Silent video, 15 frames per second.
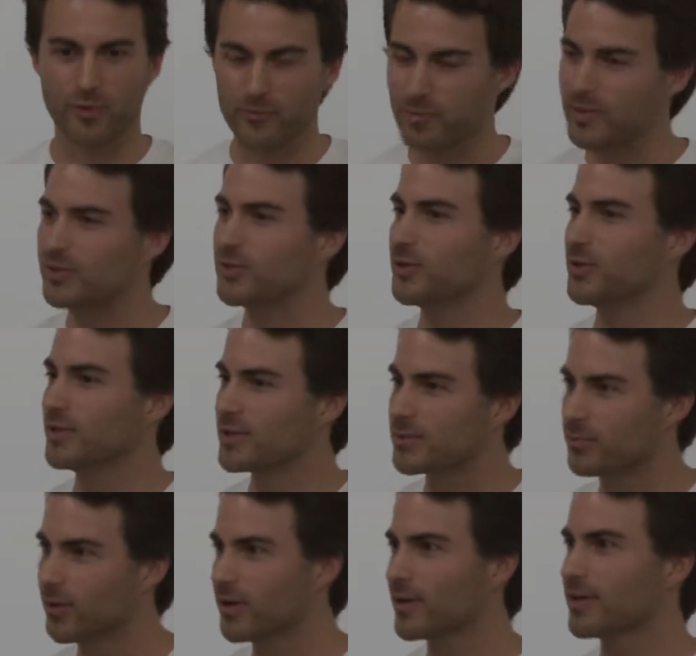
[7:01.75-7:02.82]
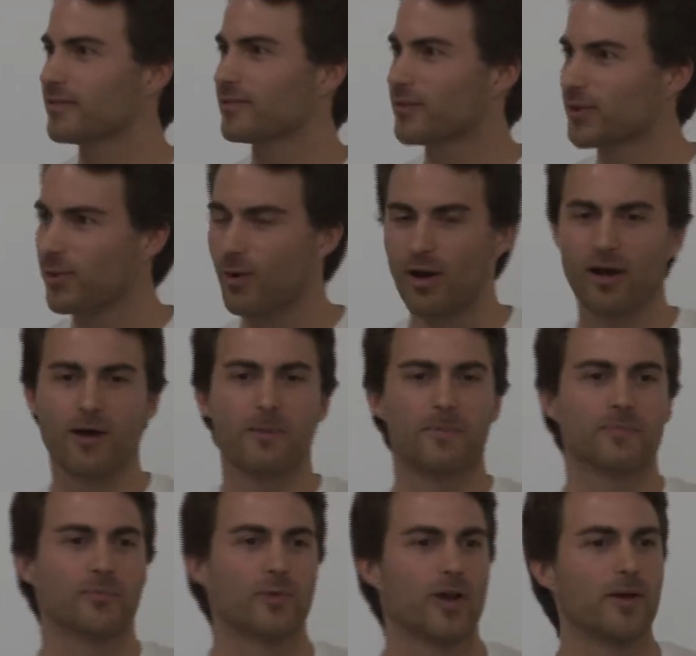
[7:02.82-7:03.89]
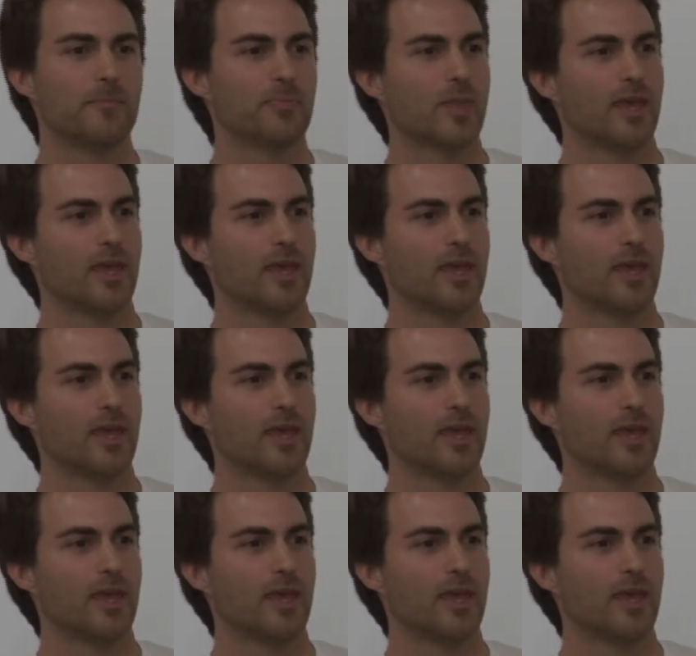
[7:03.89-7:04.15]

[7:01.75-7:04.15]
we've been doing this work for a while, right?